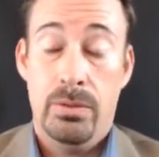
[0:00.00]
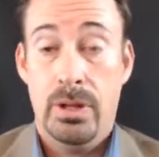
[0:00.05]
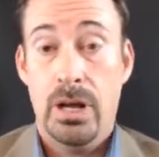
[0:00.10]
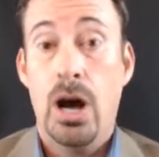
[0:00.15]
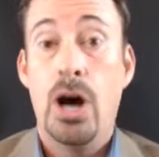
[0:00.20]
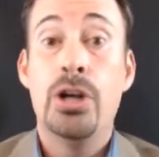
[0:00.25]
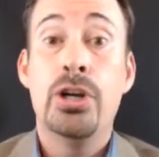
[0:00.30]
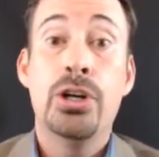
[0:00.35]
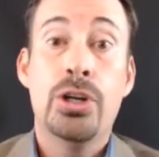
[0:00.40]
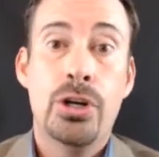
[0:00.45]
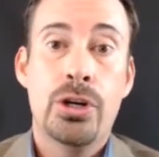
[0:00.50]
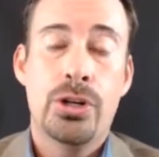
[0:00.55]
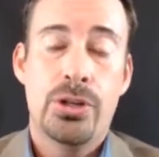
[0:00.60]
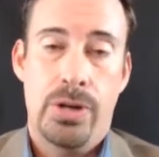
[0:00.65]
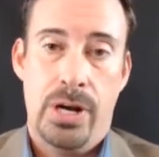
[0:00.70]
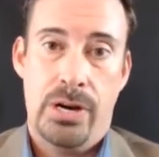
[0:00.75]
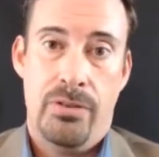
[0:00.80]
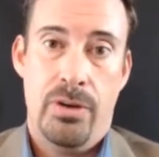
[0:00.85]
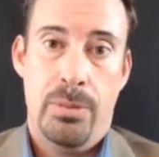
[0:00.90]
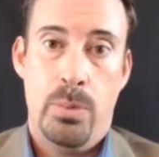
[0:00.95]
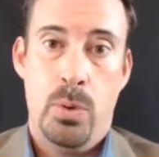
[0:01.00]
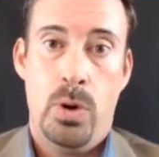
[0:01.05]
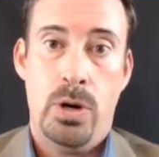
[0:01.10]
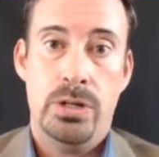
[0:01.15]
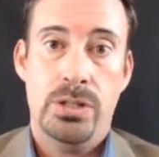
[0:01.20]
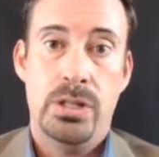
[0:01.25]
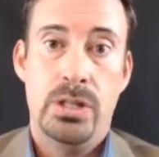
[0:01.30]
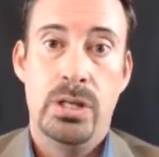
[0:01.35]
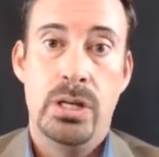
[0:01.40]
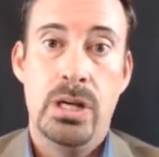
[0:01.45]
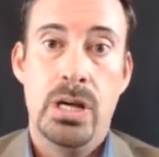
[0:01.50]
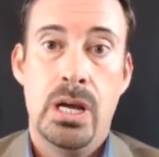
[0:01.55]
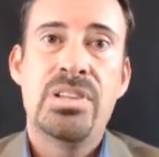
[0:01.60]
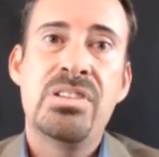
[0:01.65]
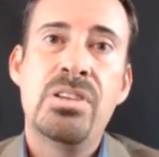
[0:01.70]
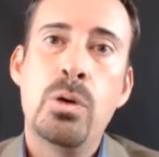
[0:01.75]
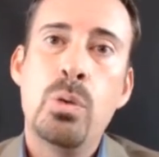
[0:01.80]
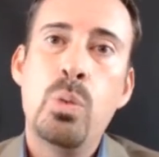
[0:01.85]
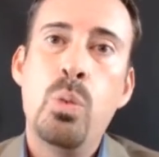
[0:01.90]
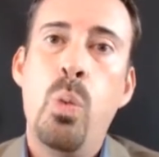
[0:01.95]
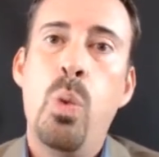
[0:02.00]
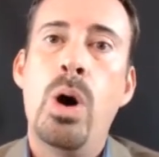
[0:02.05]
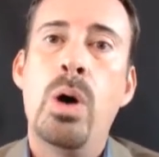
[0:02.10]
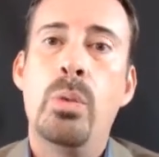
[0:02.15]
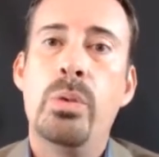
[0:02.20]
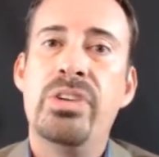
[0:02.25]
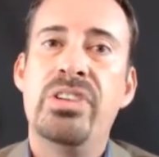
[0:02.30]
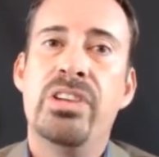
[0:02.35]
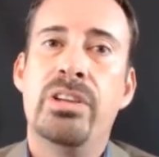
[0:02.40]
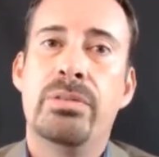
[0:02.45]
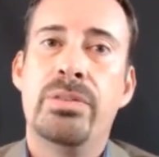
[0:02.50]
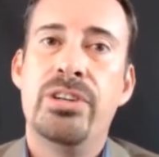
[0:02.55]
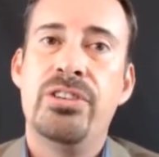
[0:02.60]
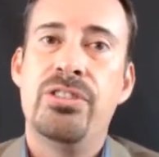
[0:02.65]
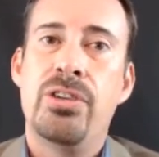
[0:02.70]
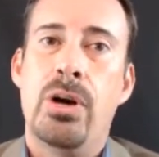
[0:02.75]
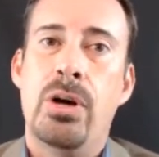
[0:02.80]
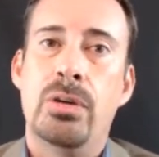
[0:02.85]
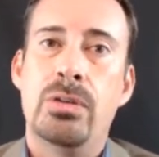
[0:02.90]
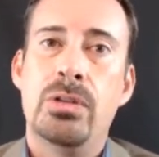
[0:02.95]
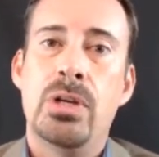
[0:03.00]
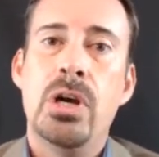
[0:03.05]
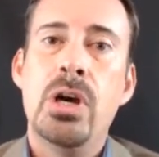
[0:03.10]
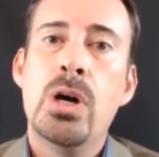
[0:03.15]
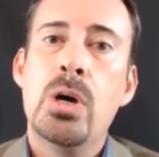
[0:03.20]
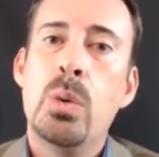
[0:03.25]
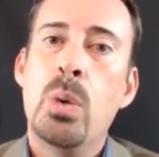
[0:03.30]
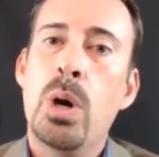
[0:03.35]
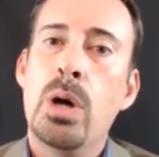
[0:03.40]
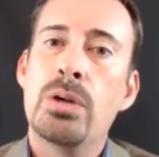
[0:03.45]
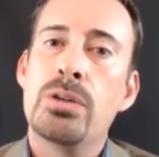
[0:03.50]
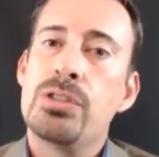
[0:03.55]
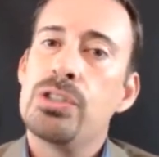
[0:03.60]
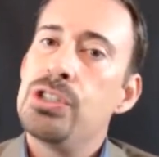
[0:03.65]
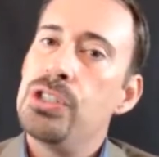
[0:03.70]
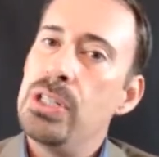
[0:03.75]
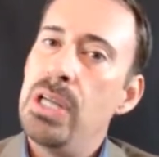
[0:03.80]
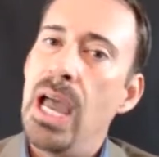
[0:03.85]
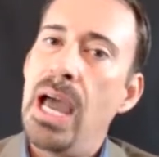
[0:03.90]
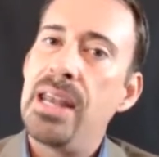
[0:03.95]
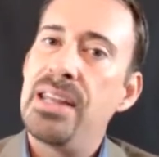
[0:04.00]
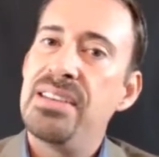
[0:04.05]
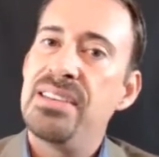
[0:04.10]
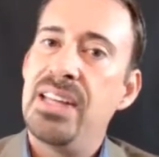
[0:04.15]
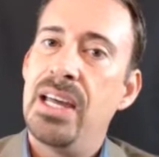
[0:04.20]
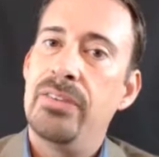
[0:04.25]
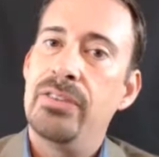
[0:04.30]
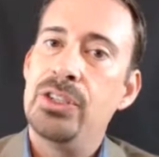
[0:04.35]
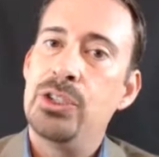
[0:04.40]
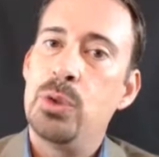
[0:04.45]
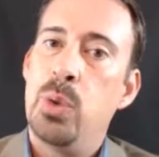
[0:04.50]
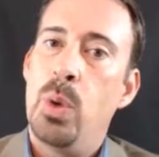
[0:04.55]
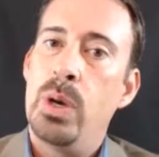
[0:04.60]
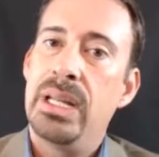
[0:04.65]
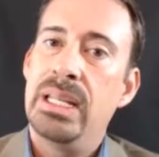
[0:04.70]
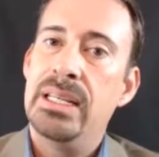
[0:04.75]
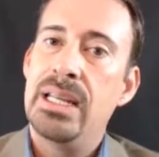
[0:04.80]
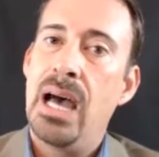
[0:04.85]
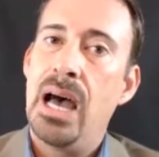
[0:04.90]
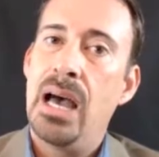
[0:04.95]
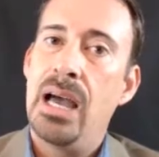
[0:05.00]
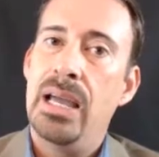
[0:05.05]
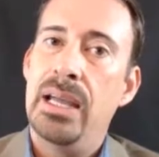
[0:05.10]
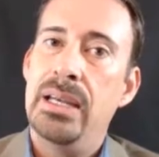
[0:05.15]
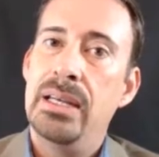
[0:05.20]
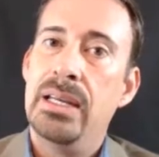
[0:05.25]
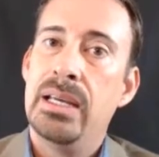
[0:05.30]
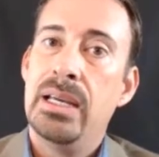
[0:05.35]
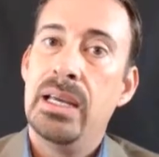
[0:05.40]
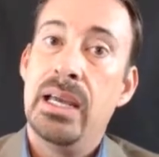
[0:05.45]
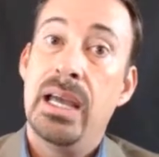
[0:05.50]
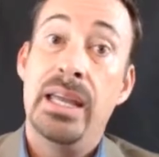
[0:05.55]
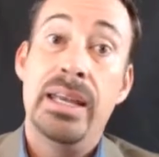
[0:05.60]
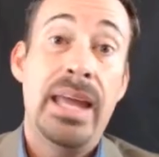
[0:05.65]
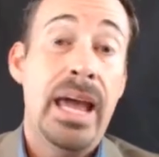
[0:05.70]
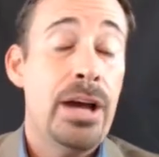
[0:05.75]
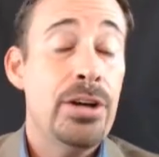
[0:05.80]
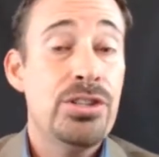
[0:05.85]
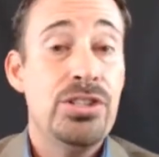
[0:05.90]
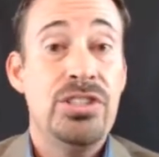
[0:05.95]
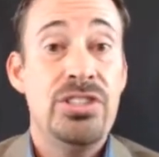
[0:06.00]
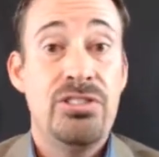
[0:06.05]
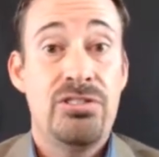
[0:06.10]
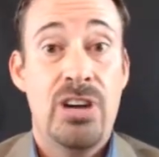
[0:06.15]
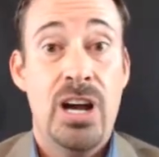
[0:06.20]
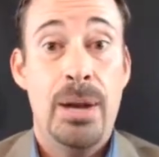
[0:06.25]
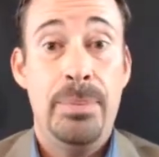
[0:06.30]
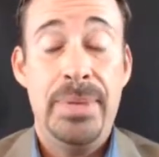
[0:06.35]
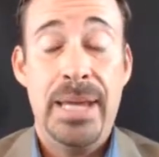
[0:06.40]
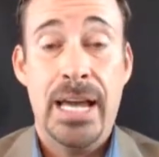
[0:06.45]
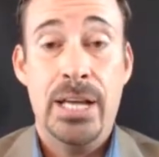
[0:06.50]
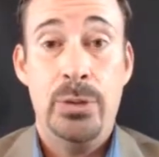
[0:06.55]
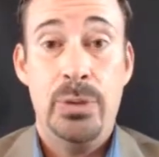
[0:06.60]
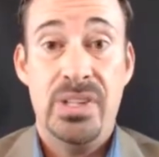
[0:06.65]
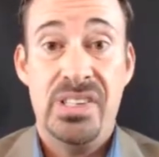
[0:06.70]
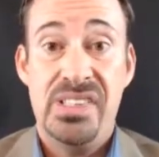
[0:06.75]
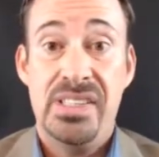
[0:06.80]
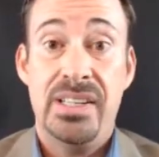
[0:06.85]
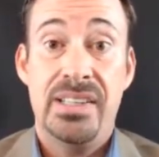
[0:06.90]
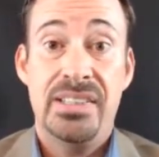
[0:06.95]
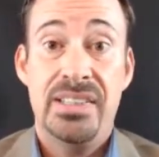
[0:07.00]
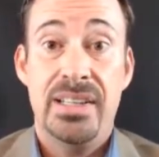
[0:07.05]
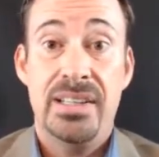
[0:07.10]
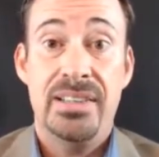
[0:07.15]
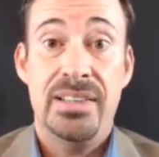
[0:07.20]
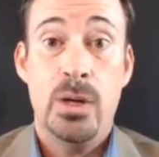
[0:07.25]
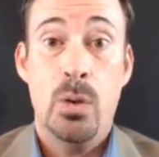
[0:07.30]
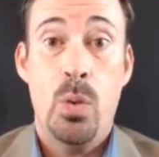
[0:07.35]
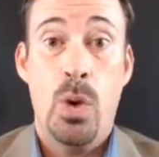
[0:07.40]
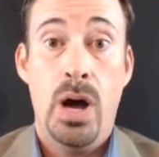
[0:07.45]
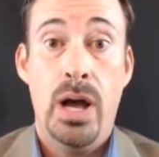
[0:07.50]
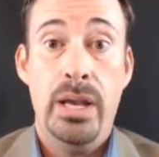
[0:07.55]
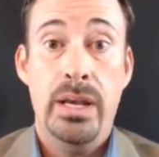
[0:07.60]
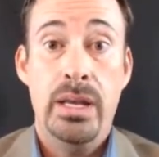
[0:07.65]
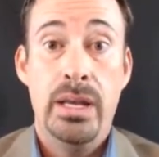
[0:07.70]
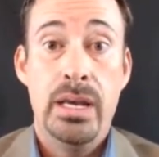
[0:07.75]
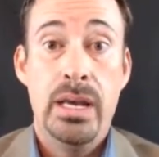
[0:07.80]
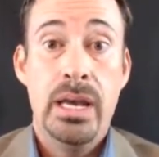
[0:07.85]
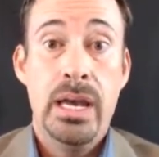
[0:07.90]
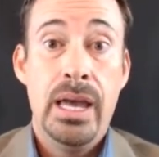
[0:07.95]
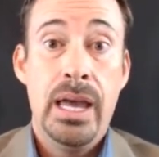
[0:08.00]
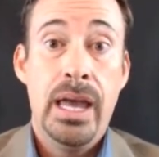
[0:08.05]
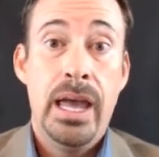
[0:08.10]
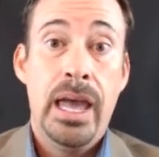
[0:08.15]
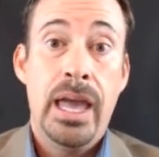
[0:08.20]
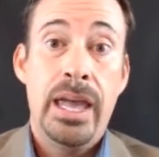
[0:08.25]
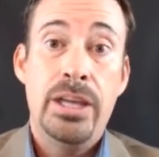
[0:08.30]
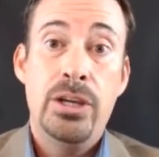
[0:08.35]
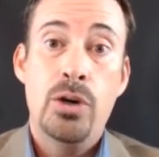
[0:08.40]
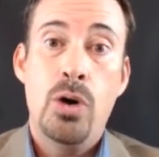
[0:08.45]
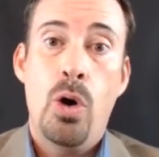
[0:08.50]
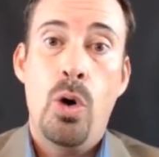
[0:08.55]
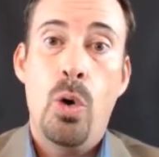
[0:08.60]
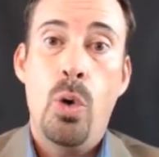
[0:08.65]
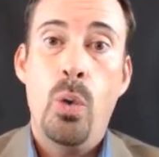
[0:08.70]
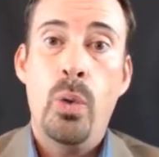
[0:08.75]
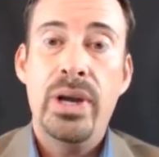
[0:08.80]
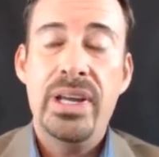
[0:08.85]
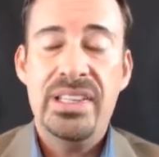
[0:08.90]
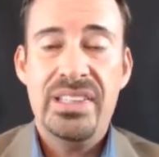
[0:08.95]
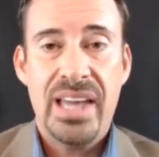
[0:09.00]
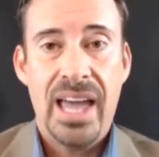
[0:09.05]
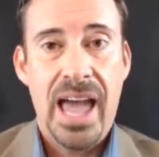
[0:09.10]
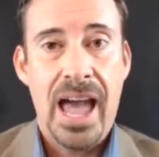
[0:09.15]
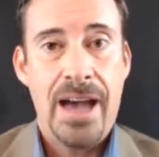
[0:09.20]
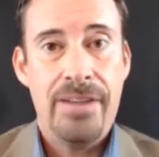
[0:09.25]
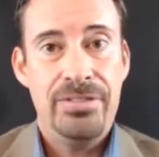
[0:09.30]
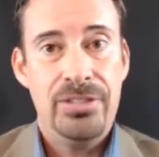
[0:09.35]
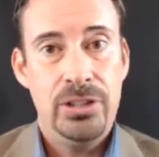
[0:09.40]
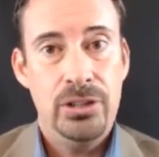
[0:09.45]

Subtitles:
her credit report. So what was the result? Well, she had a 729, and now she's dropped down to a 661. You always have to